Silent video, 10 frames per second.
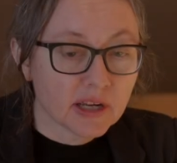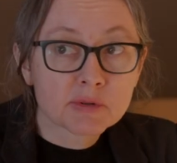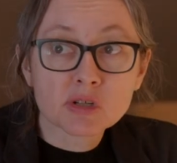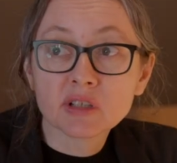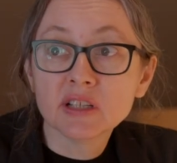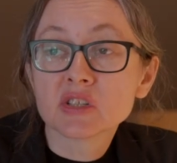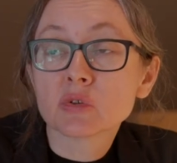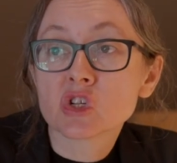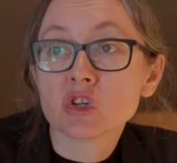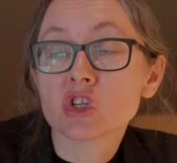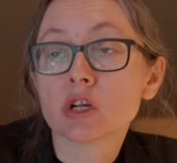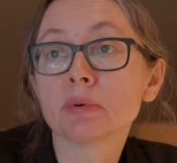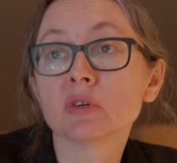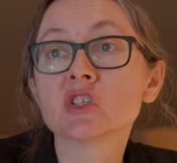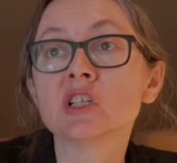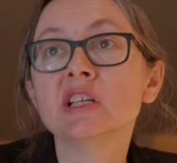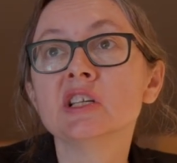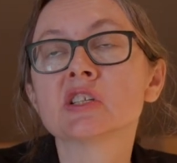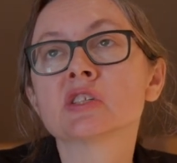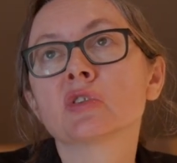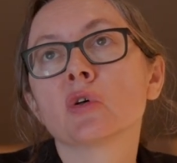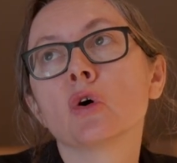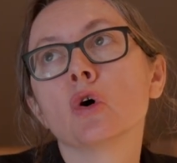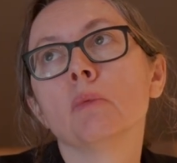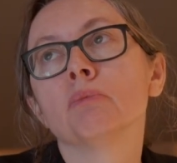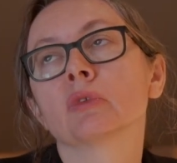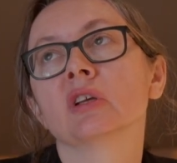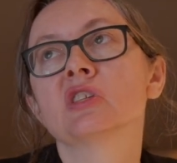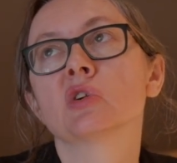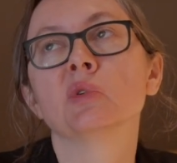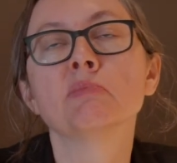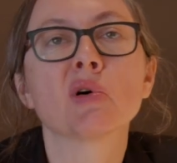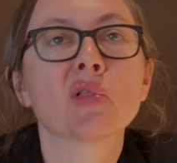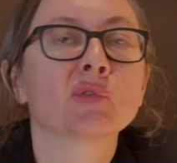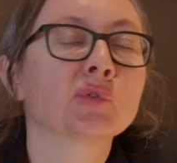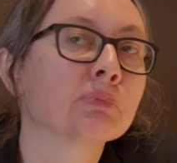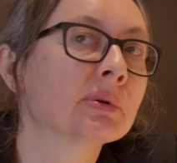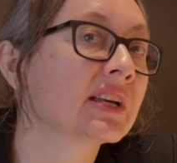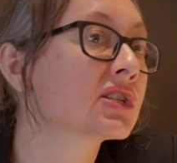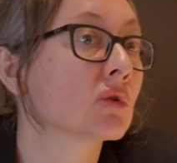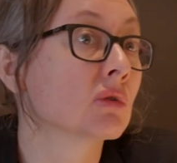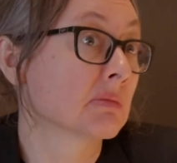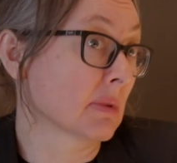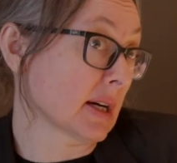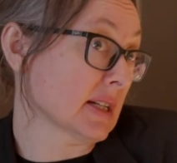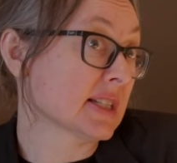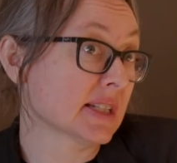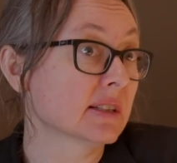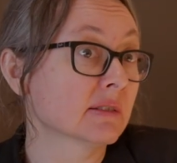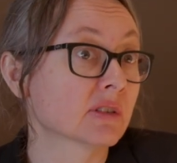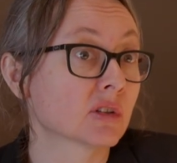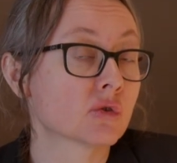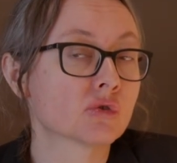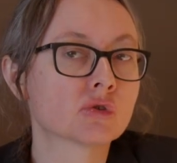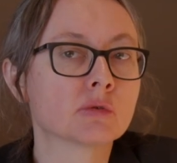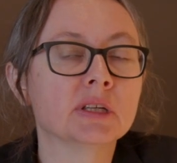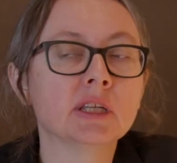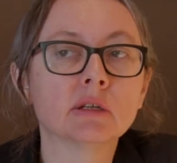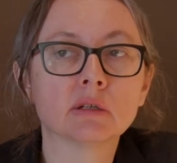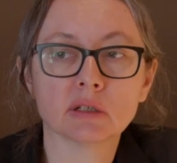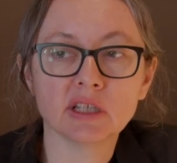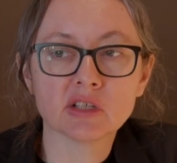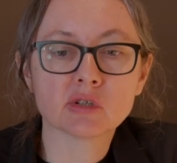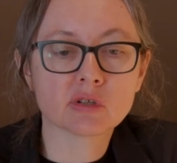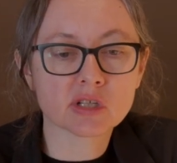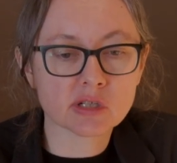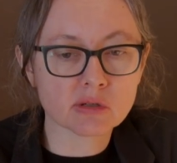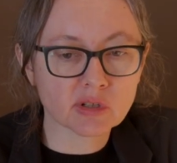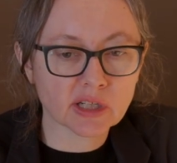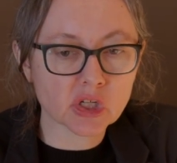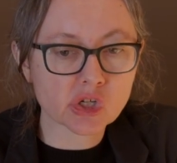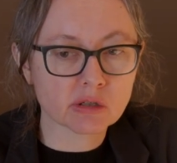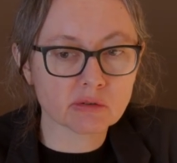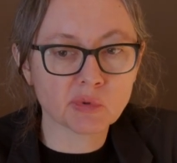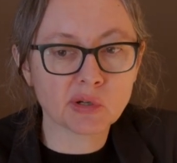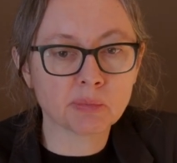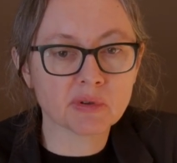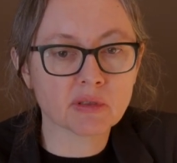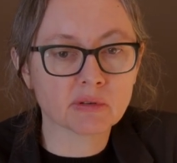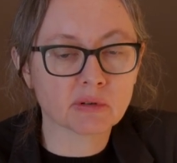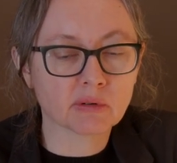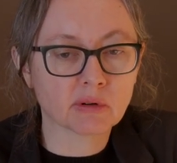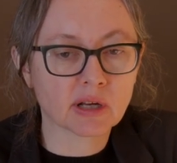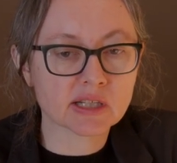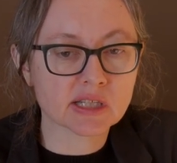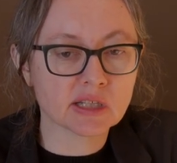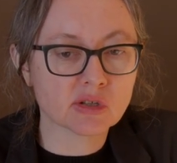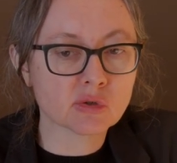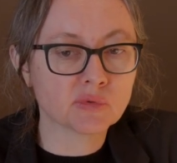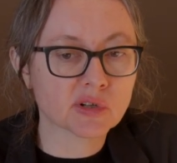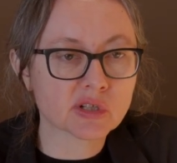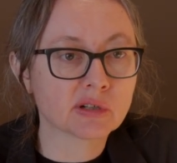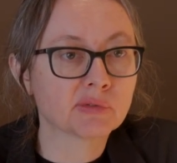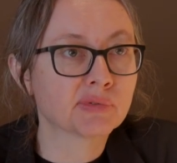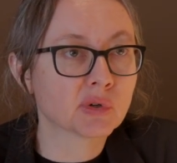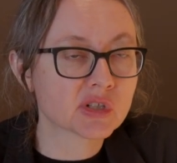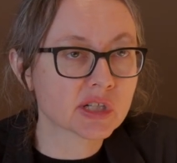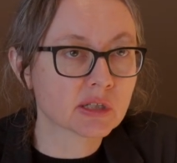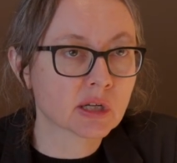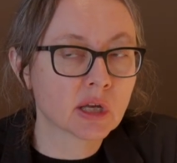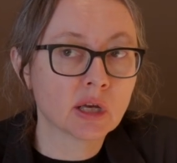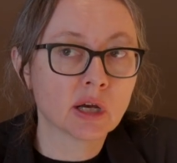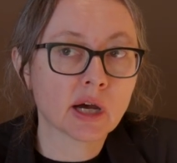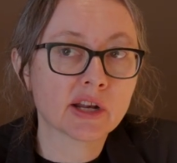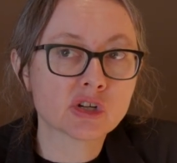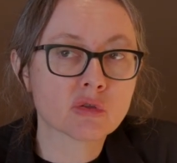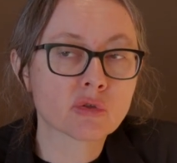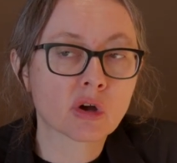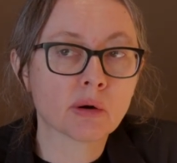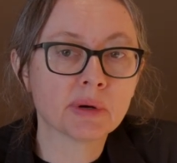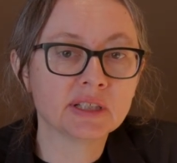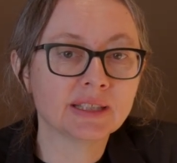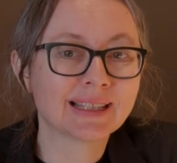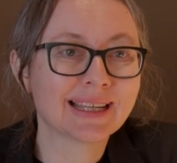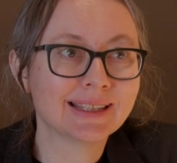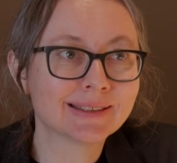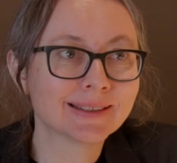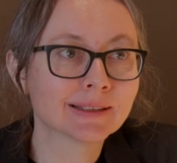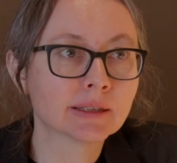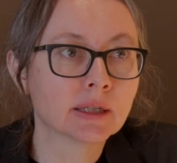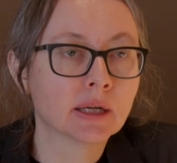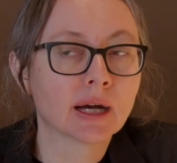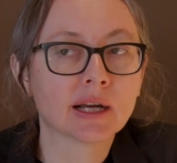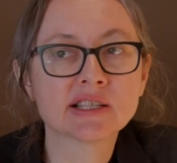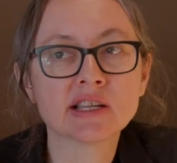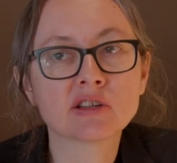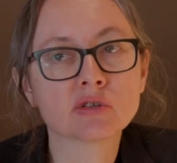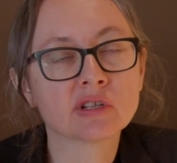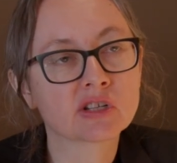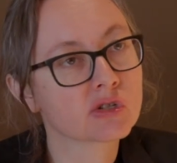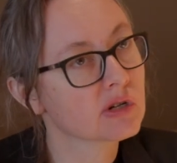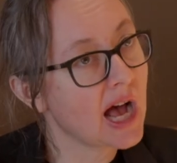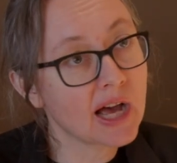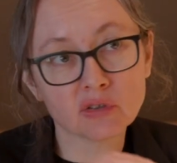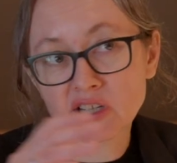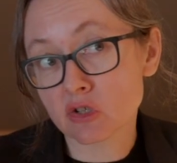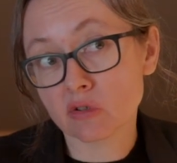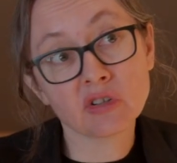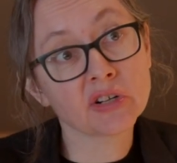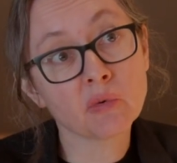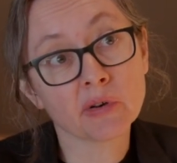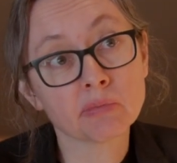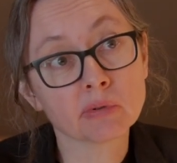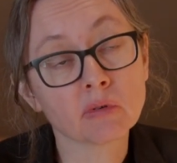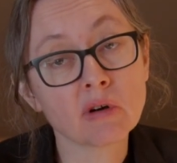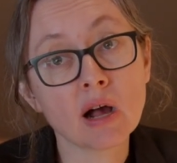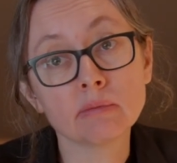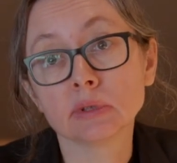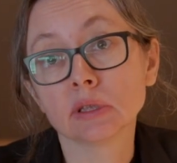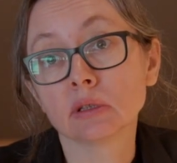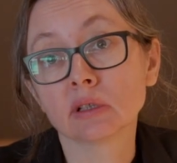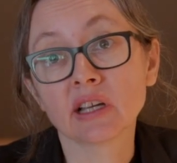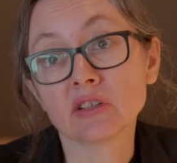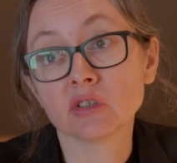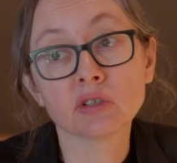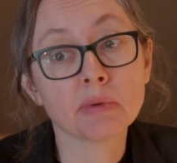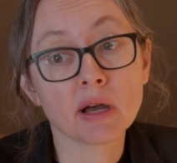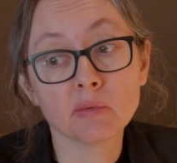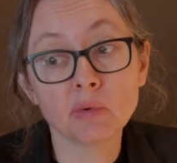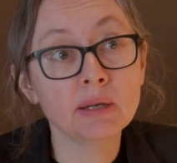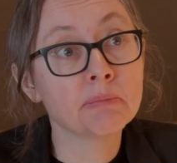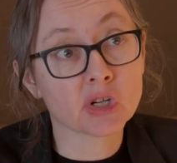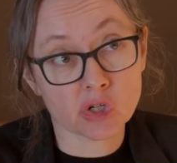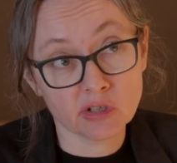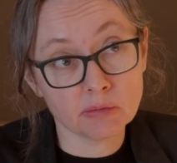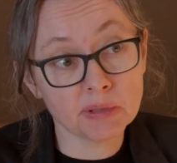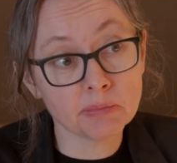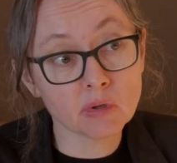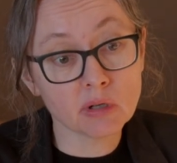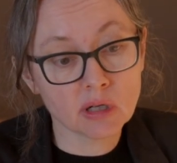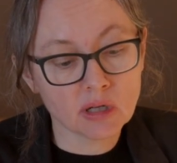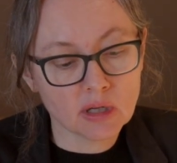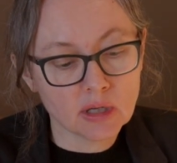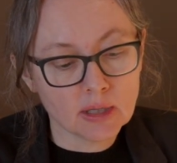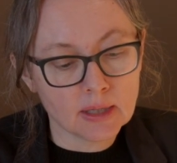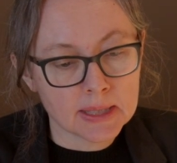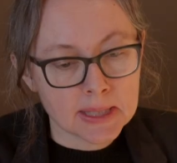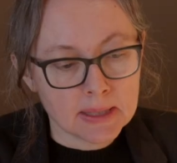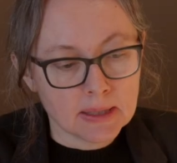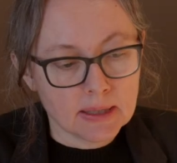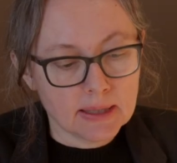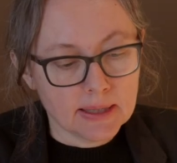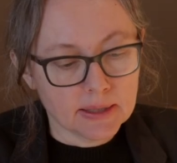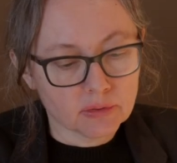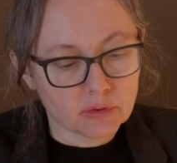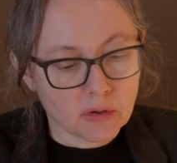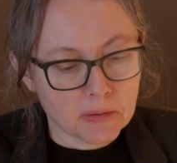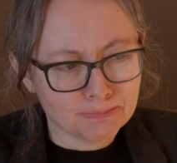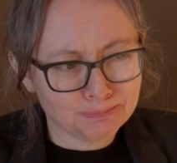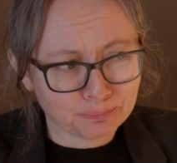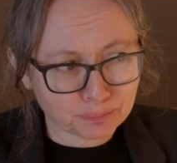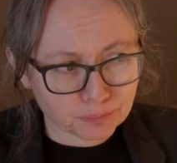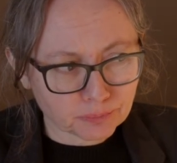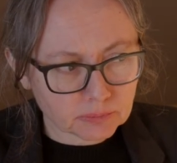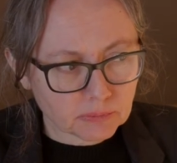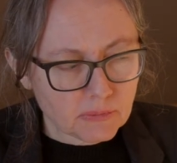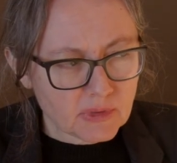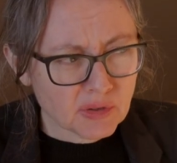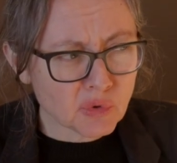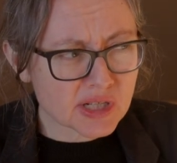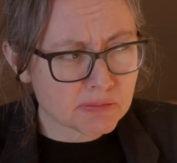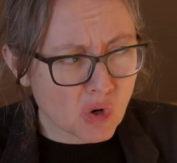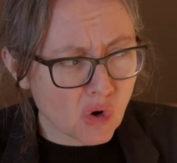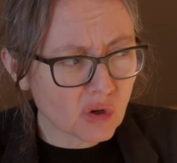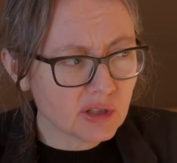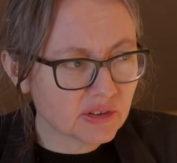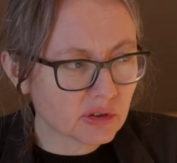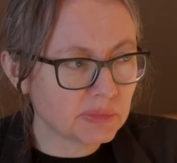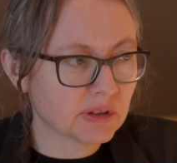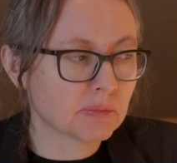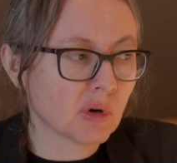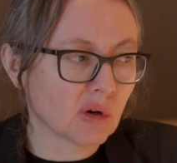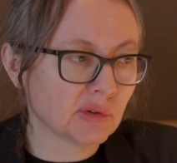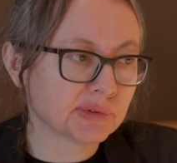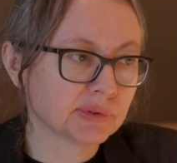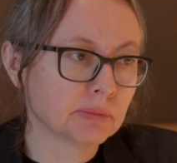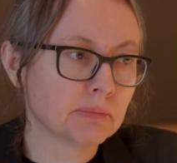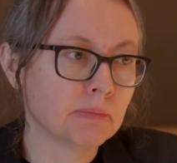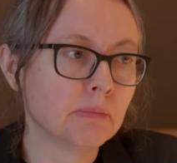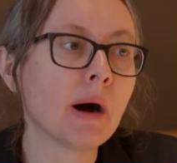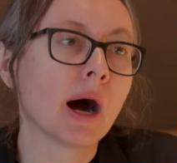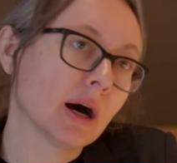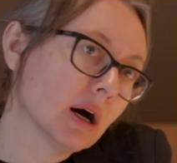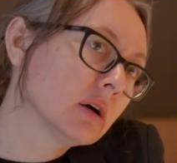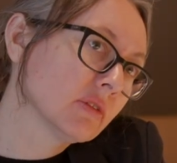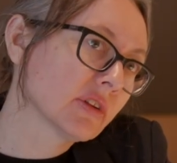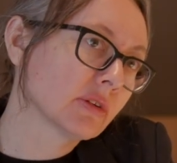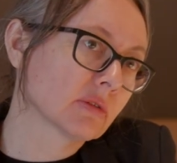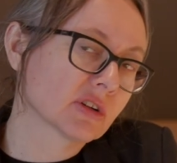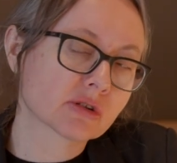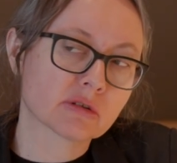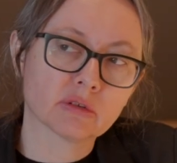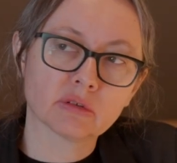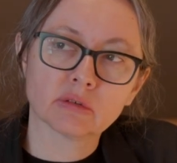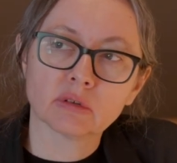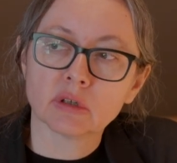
absolutely. So Chambers is the rebirth of a place called Racine that used to be in this location. We opened Racine in 2014. I joined the company in 2018. Racine had an extraordinary wine program catered by really passionate people. And it was a little bit more of a bar than a restaurant.